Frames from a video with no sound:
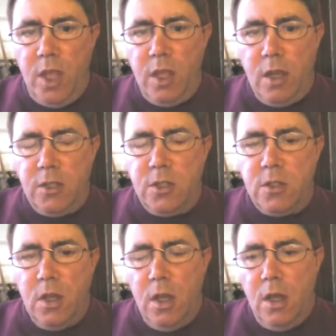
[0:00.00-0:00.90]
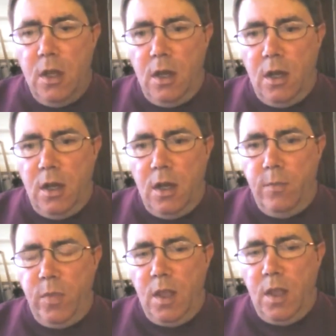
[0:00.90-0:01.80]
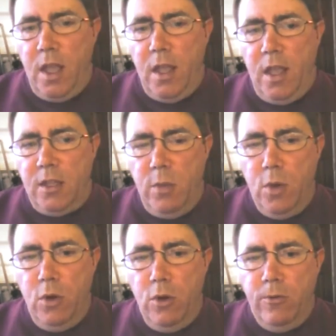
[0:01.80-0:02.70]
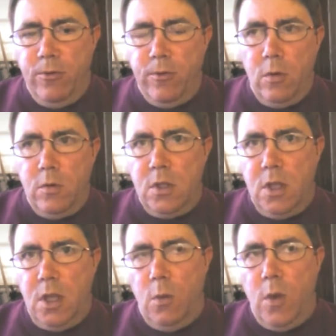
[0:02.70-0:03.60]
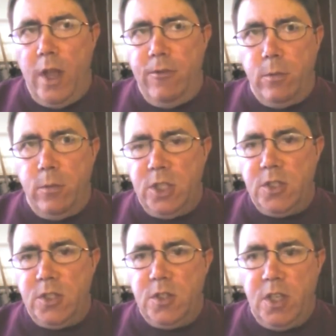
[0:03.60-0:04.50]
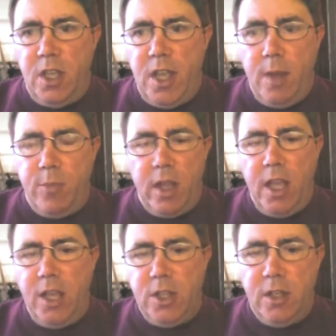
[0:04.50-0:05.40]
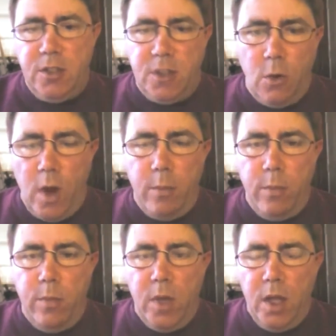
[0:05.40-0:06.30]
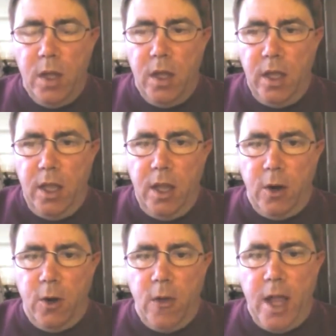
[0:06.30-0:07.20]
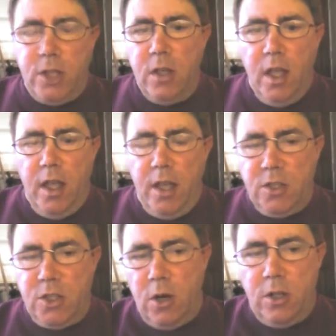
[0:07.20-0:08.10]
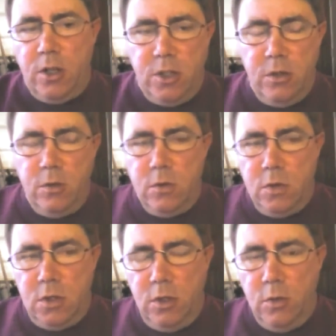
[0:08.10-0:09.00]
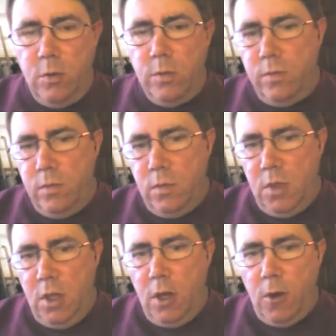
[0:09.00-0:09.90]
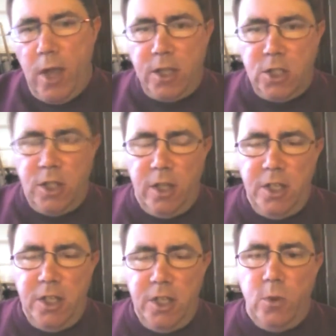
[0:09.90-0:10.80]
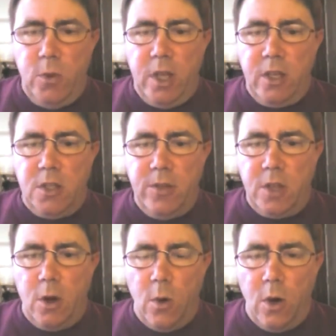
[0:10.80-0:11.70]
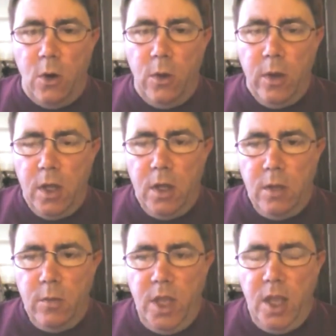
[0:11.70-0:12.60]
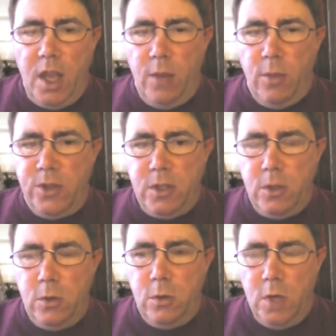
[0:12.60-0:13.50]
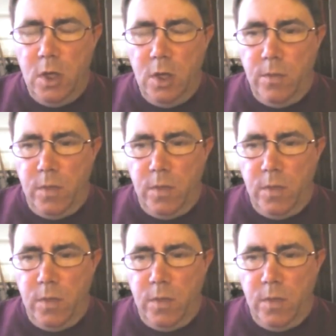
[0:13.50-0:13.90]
because as we move away from just the applications and web interaction and start to you know, actually do things in the physical world, being able to